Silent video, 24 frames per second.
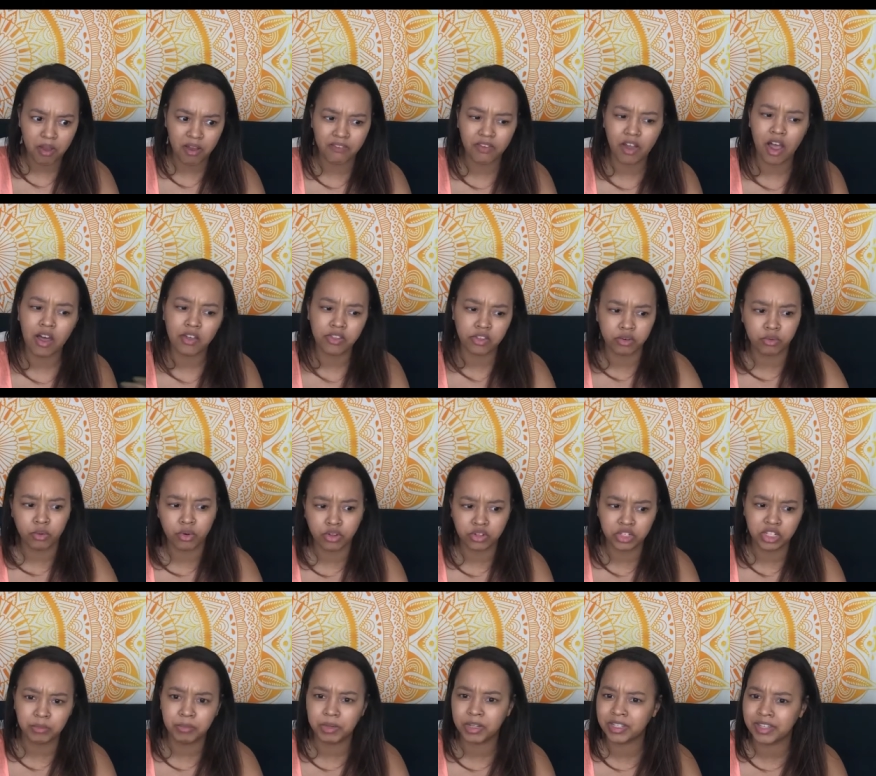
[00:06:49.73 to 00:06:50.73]
of other
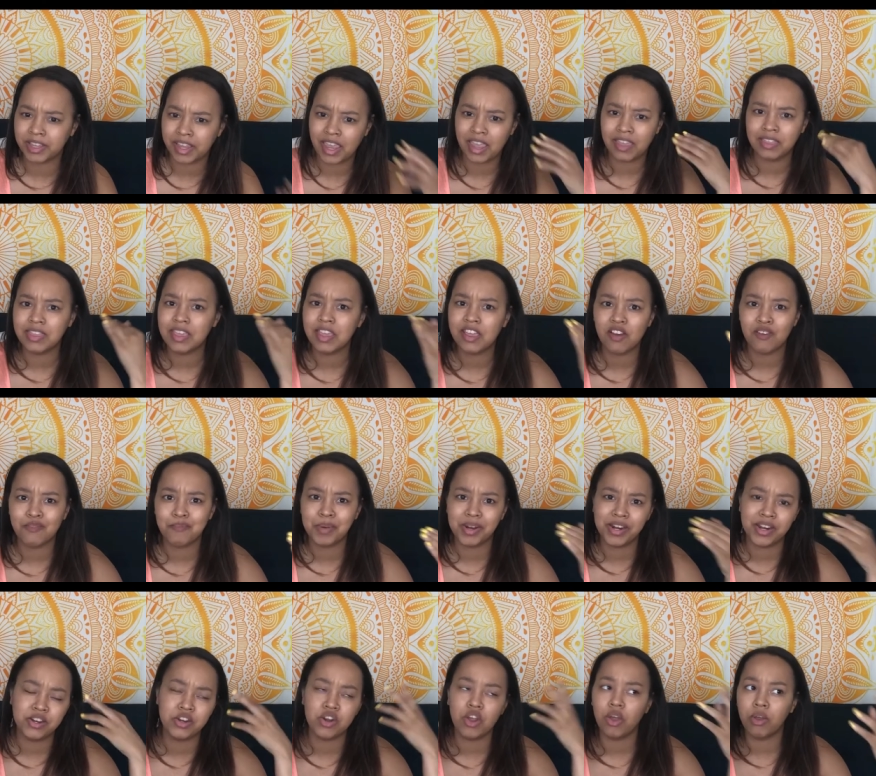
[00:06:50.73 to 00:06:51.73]
royalty books I can't think of but
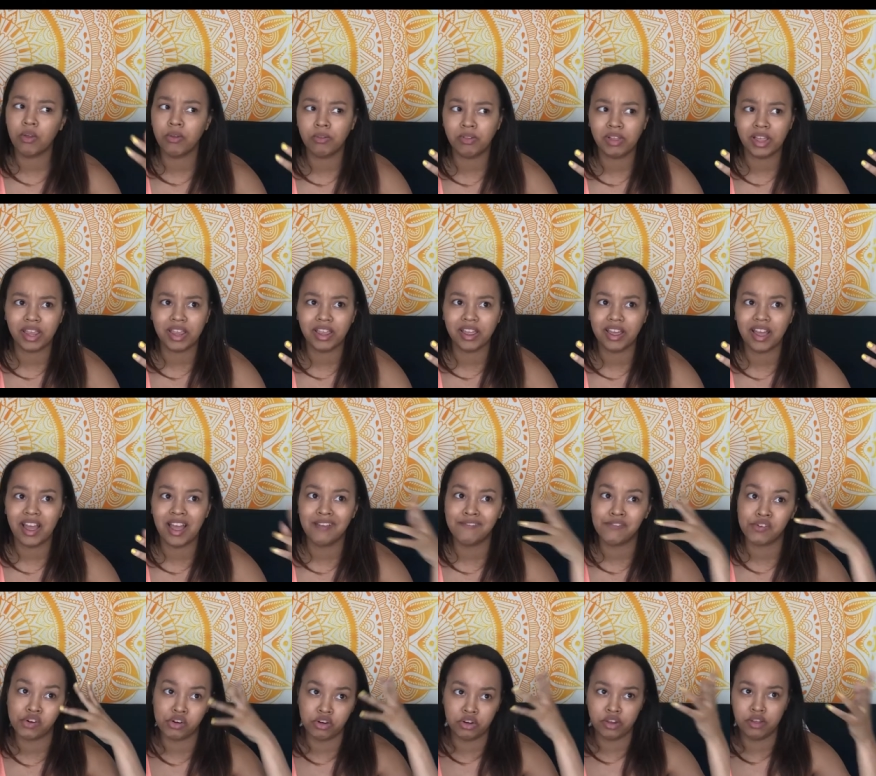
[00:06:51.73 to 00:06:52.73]
I know like
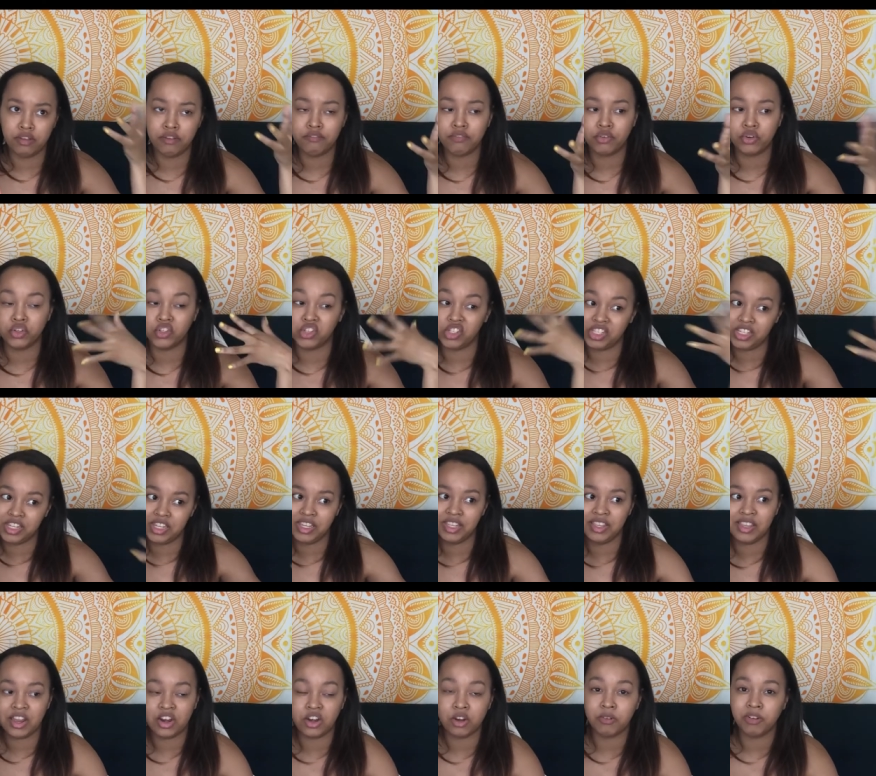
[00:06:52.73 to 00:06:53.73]
I've heard of or
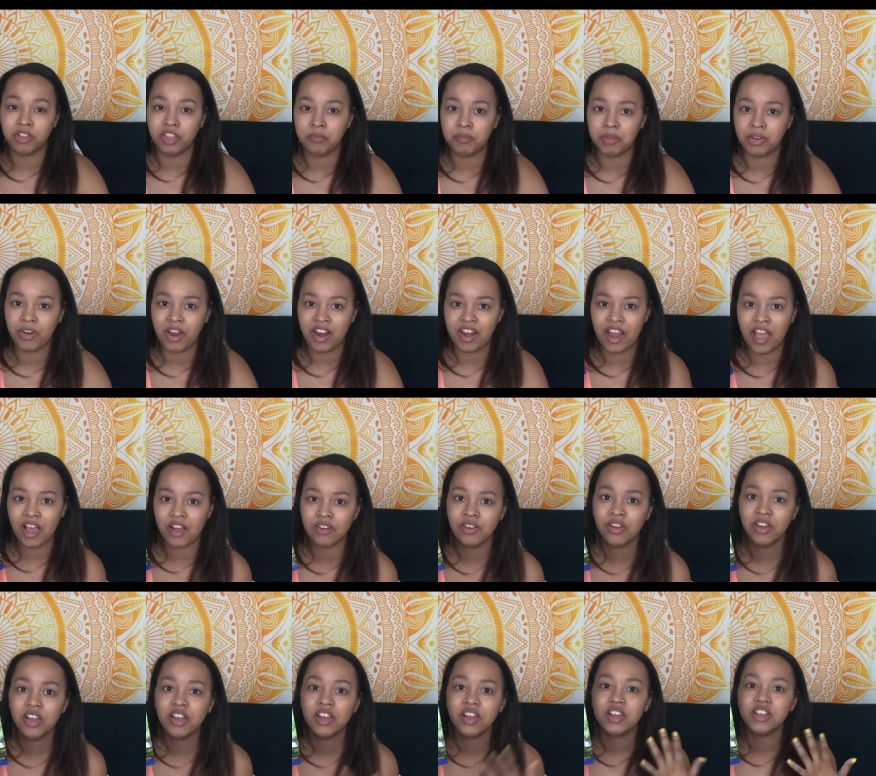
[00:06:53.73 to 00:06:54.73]
seen that are really big right
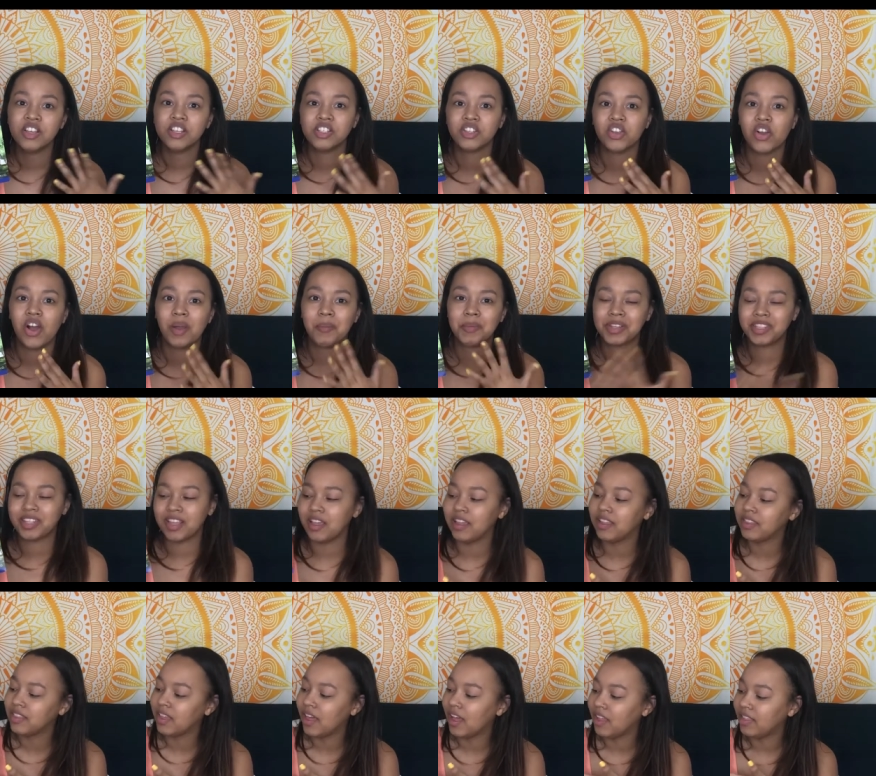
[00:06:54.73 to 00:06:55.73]
now so I'm
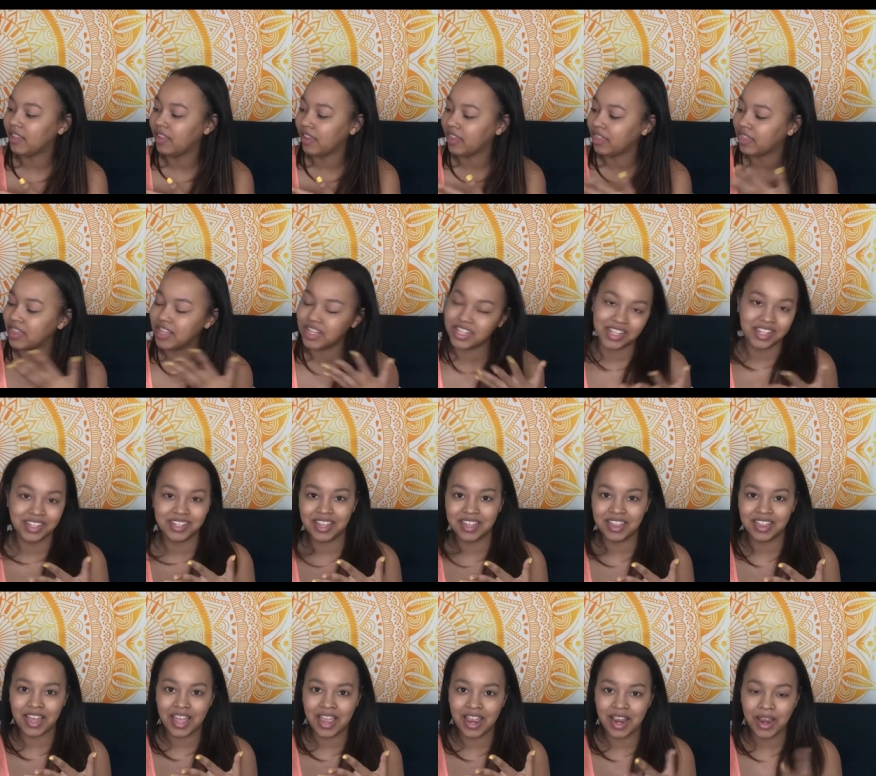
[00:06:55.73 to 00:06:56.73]
excited that like this is a
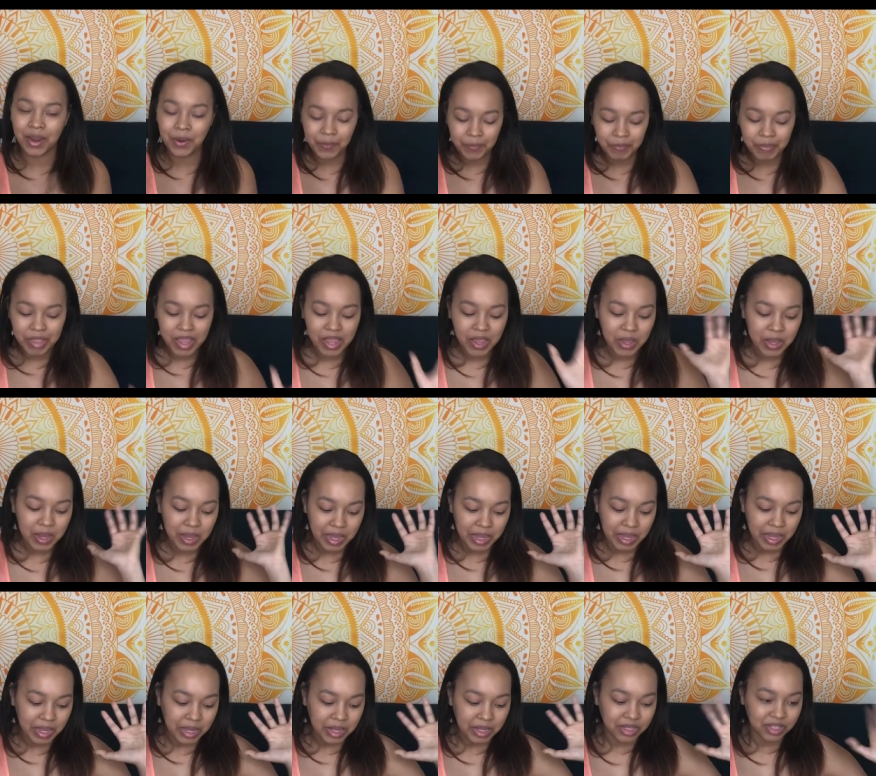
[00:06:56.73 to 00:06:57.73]
thing
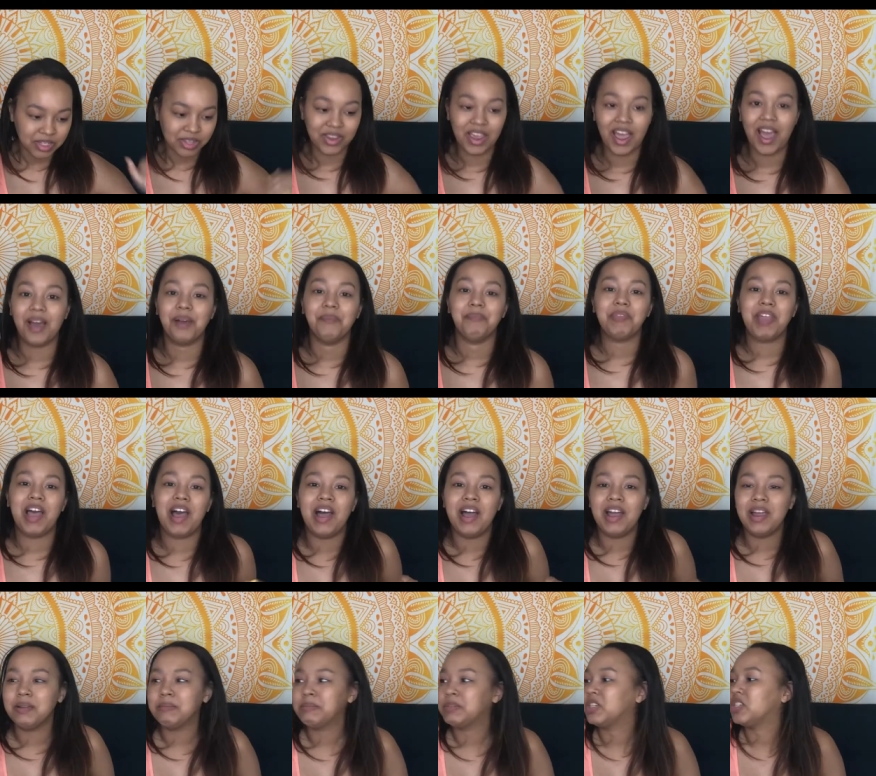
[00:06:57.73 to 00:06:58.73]
so yeah
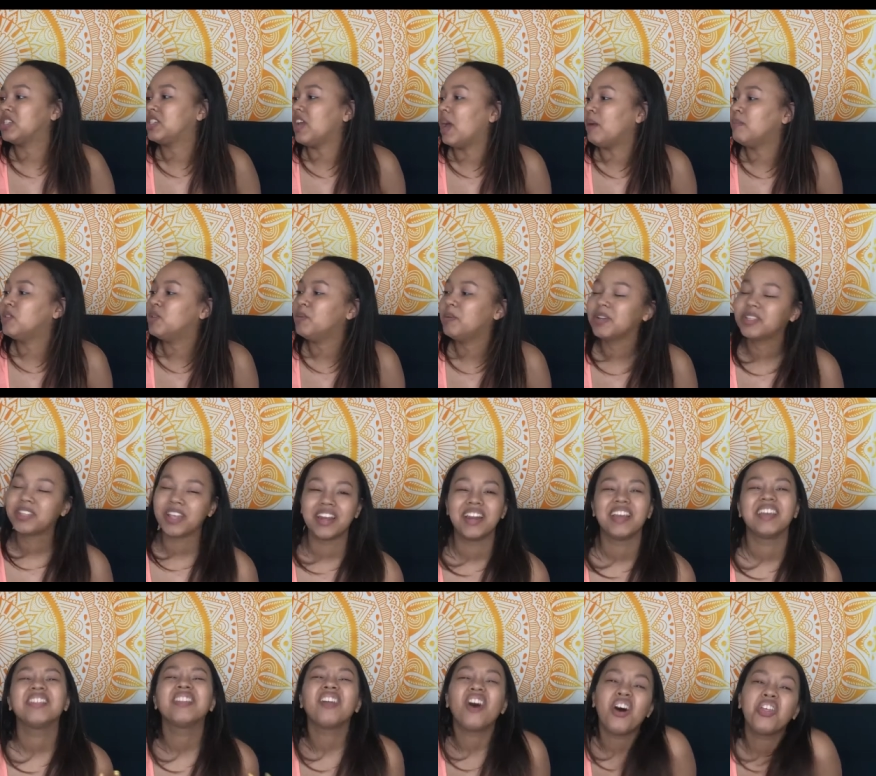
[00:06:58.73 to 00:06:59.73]
I'm just I'm super
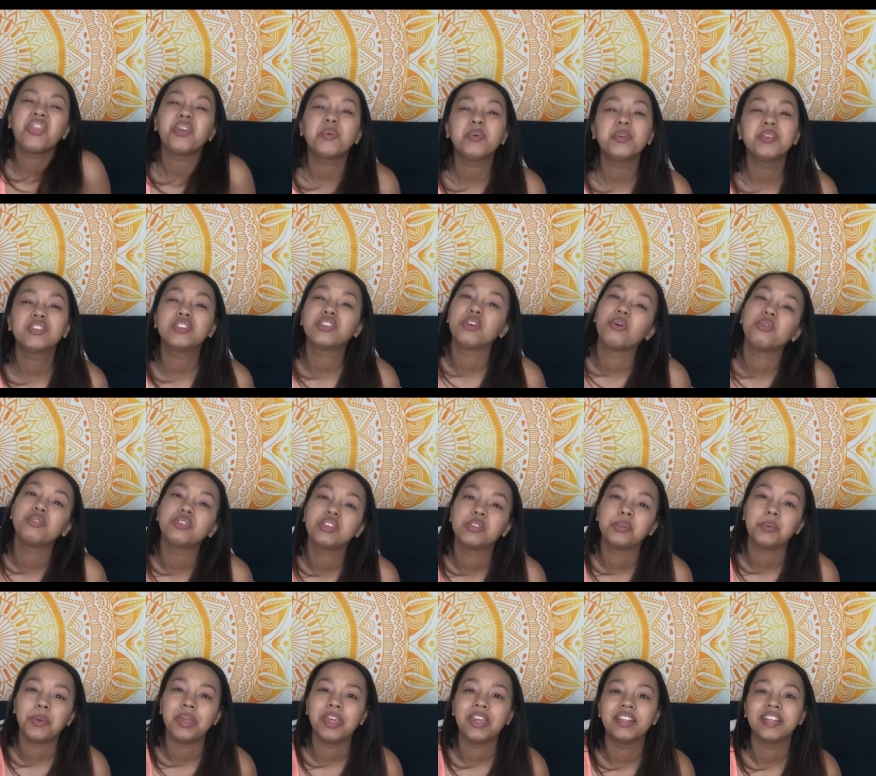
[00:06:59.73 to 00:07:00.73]
excited and the author was so
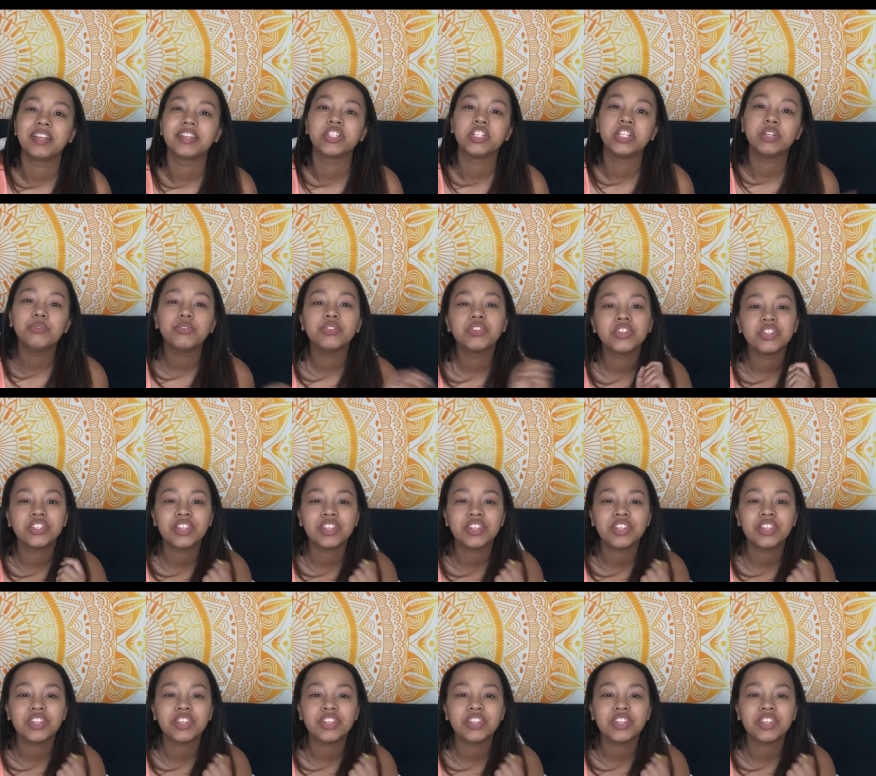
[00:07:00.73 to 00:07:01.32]
sweet like she was